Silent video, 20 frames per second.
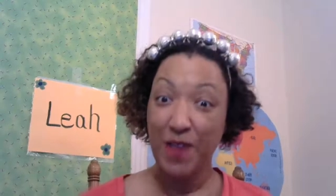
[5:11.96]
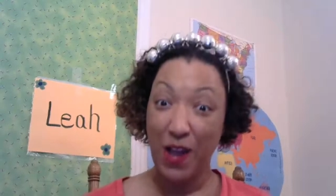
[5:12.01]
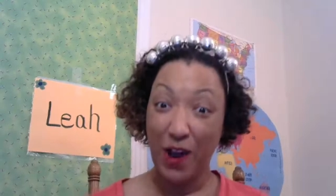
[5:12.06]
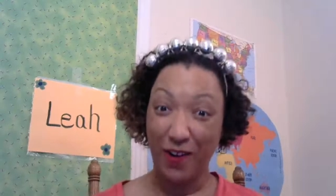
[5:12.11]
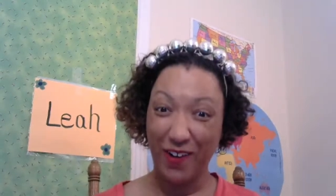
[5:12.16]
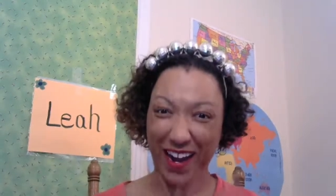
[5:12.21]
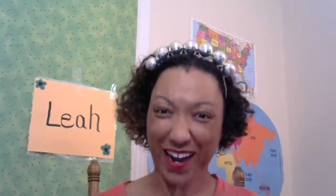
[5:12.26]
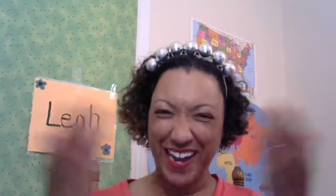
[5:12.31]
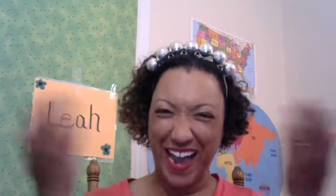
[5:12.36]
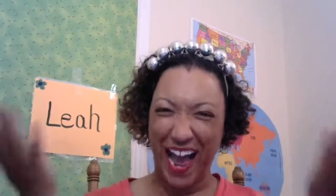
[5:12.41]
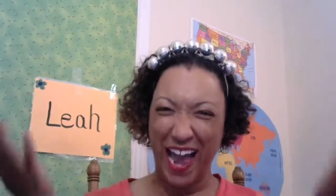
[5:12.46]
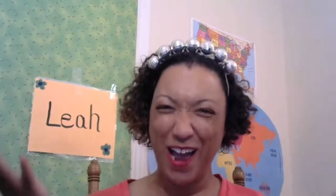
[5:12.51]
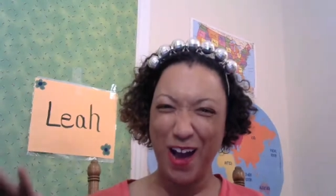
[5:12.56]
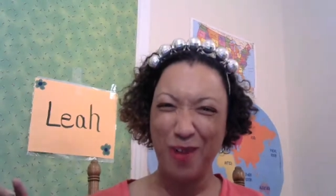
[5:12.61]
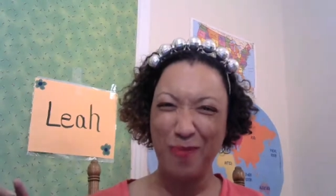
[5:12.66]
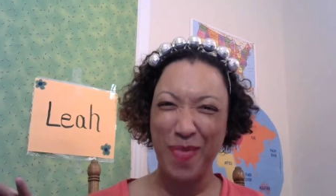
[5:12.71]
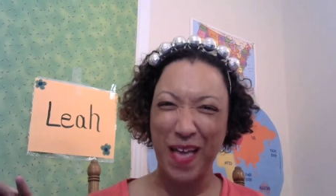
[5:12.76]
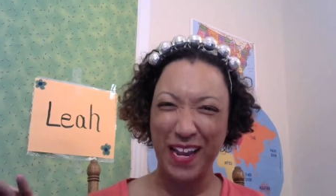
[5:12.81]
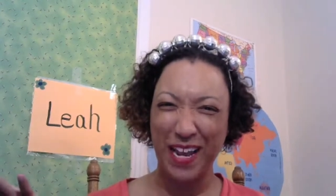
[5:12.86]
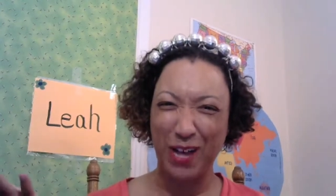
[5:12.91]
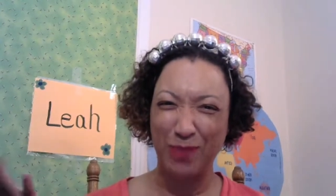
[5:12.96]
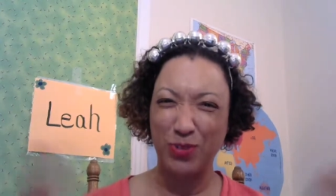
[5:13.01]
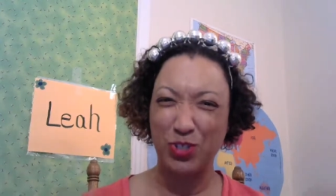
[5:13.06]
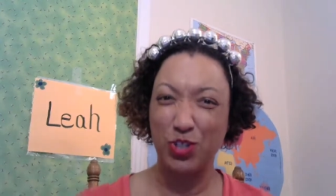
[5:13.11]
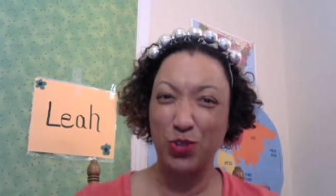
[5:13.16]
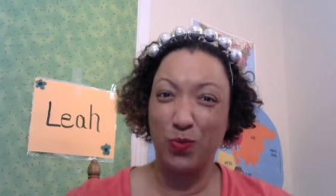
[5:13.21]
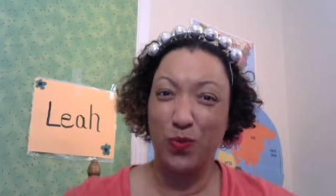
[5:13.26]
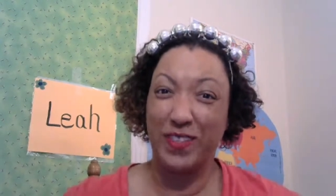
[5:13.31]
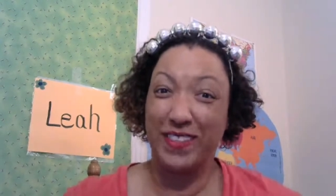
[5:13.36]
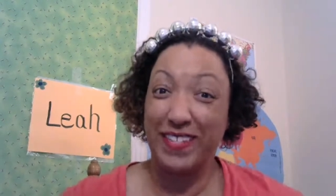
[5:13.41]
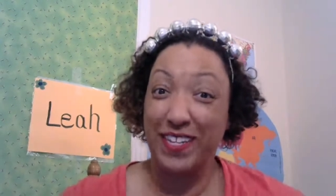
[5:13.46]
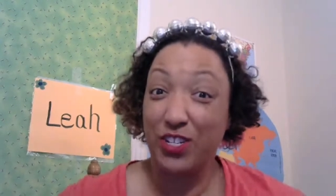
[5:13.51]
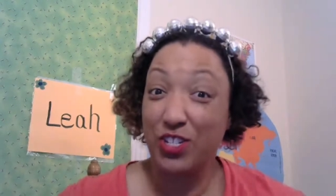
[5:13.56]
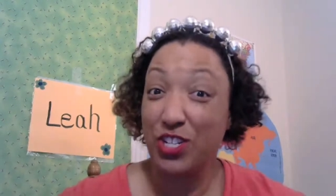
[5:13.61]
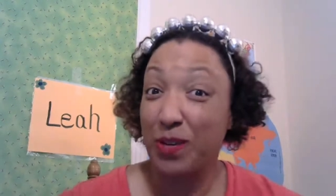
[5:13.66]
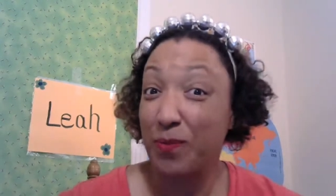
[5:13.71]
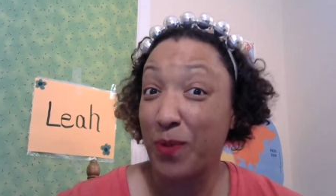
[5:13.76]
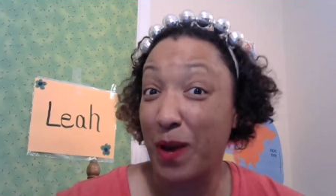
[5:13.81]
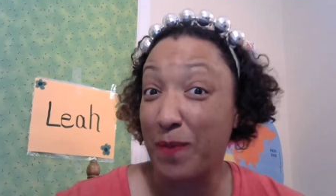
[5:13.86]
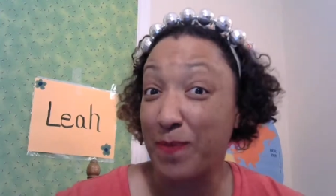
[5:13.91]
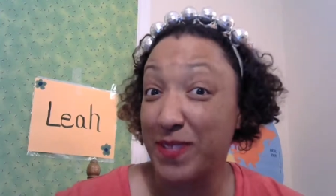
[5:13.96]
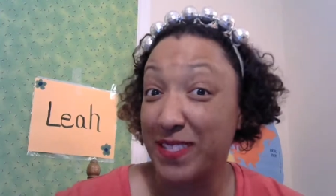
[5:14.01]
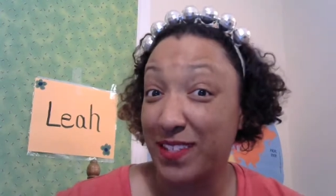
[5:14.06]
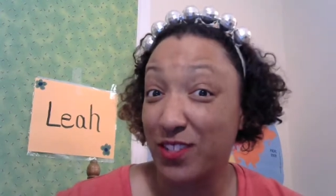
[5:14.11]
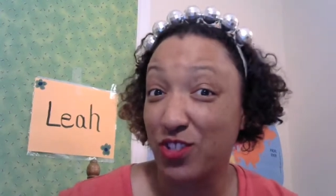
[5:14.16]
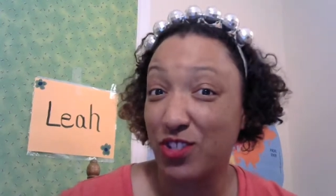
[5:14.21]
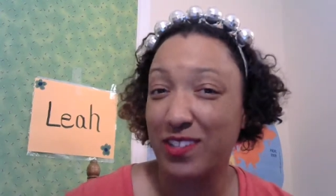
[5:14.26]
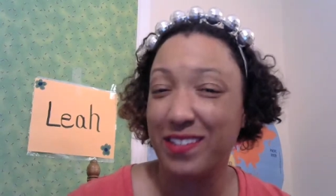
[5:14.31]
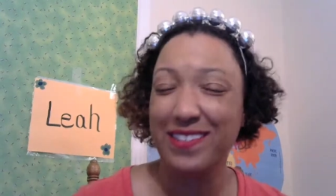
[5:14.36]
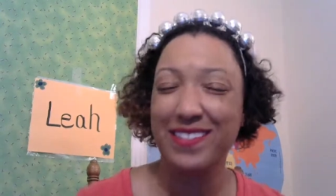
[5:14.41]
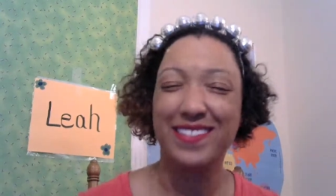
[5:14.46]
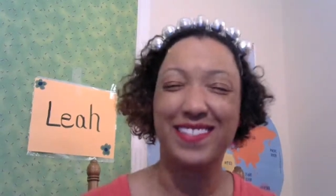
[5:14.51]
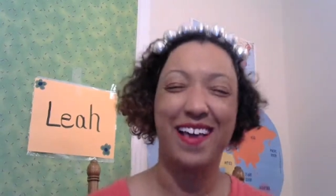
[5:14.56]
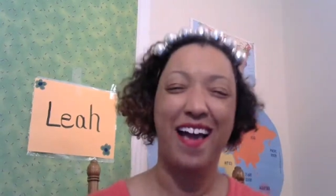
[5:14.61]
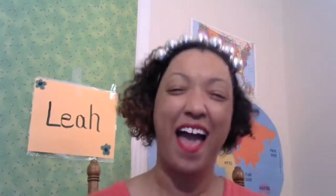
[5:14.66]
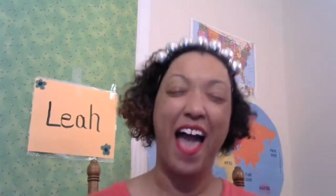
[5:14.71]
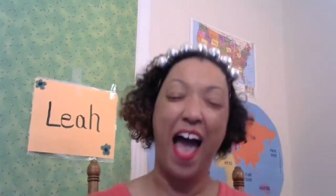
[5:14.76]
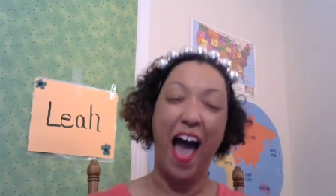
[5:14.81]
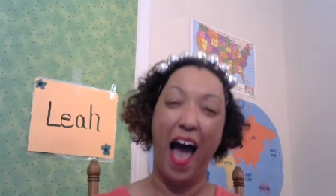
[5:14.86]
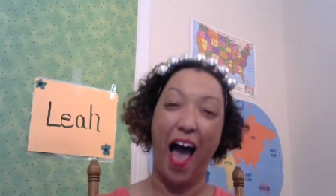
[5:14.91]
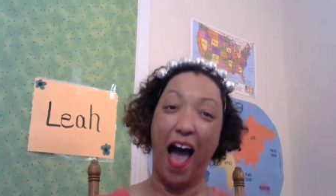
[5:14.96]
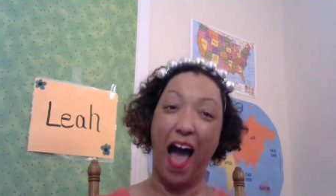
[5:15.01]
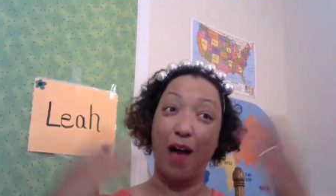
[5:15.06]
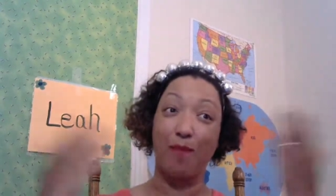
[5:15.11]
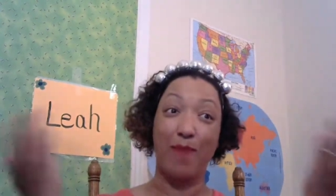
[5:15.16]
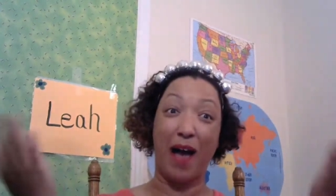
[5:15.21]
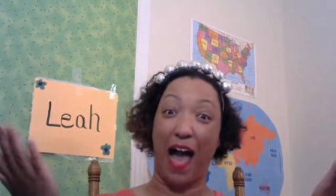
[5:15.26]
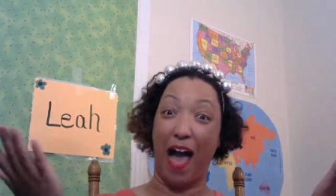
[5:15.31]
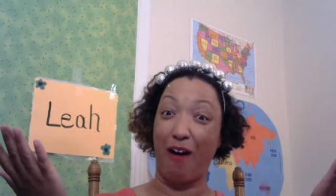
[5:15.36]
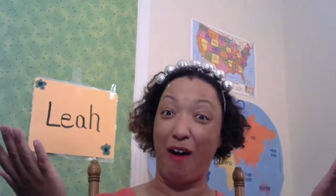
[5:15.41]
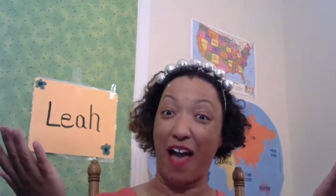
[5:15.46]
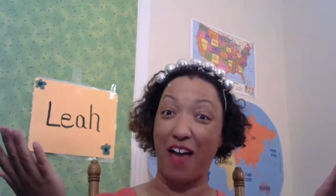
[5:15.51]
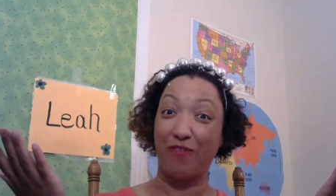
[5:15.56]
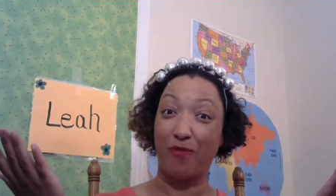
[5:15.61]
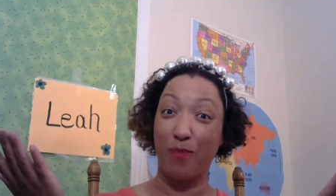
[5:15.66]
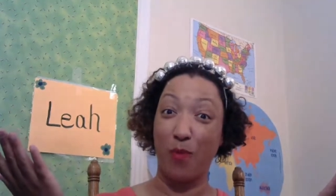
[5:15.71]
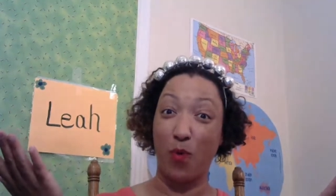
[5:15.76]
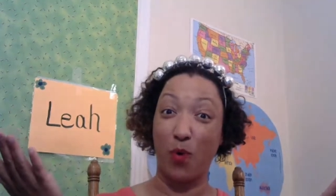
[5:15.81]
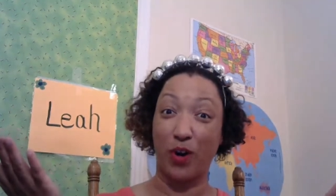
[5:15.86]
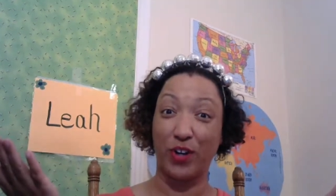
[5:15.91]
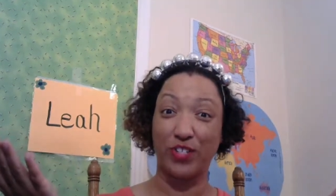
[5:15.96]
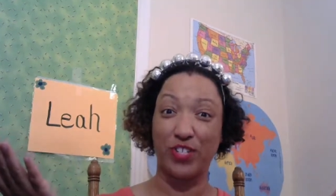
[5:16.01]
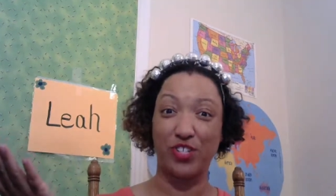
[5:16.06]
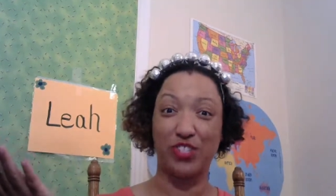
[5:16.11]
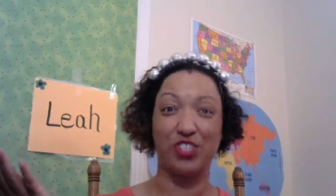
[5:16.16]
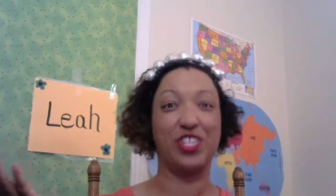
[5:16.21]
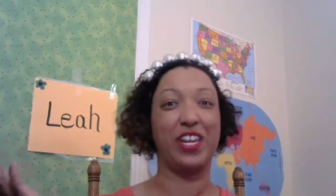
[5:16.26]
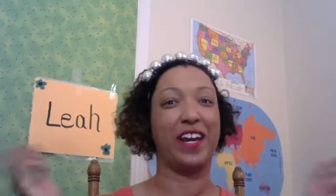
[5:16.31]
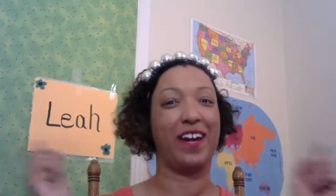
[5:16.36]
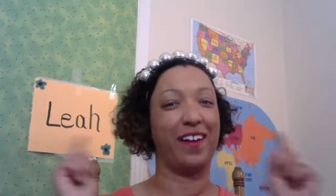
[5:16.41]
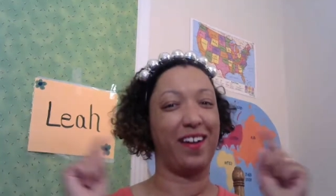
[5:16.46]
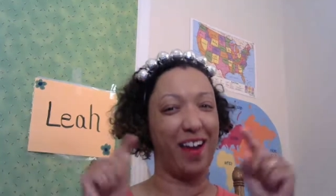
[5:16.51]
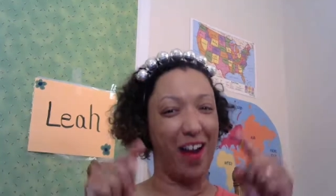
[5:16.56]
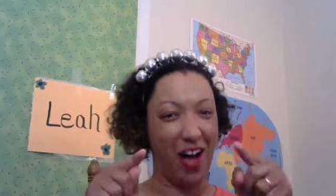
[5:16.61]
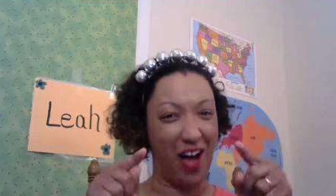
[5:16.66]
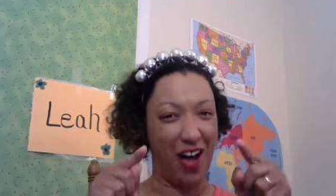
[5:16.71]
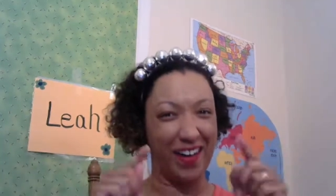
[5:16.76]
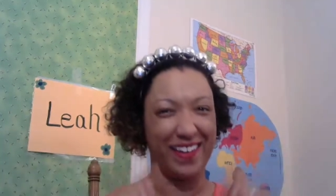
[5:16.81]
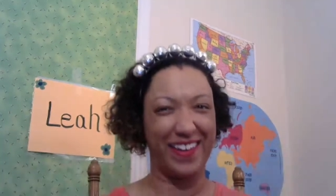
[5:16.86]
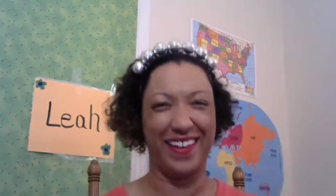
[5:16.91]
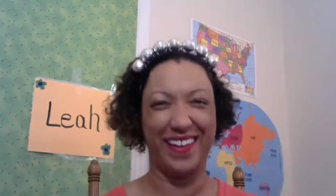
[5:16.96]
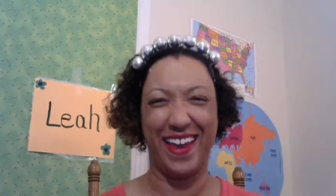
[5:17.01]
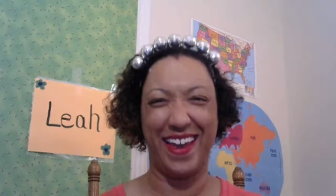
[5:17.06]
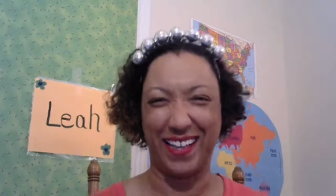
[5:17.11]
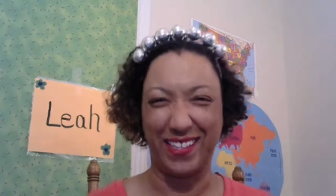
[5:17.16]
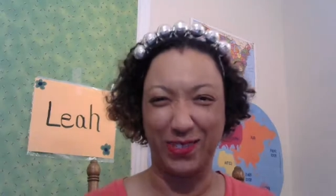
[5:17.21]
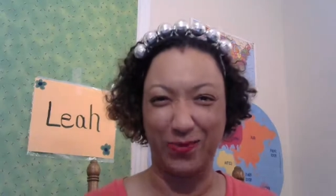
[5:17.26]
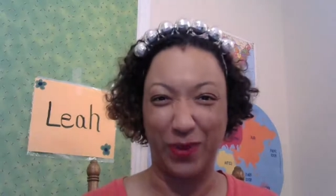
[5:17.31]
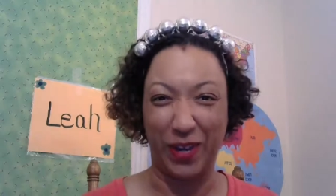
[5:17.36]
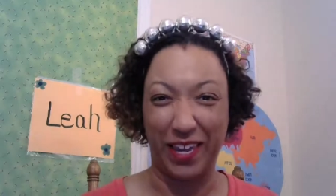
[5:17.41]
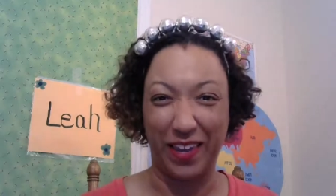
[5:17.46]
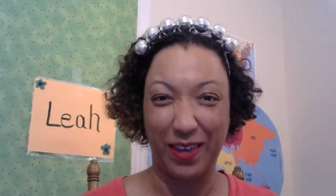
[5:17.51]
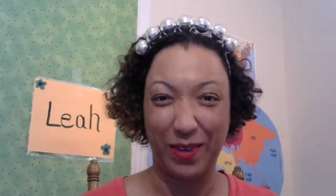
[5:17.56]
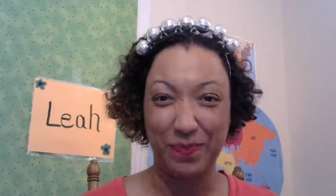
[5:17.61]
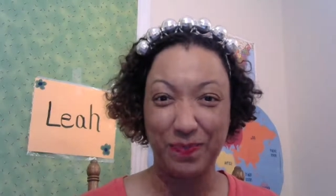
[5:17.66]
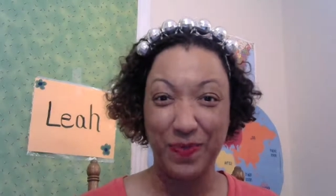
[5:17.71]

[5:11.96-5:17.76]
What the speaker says: All right, I hope that helps you with teaching prepositions. I'll have more to share on next week.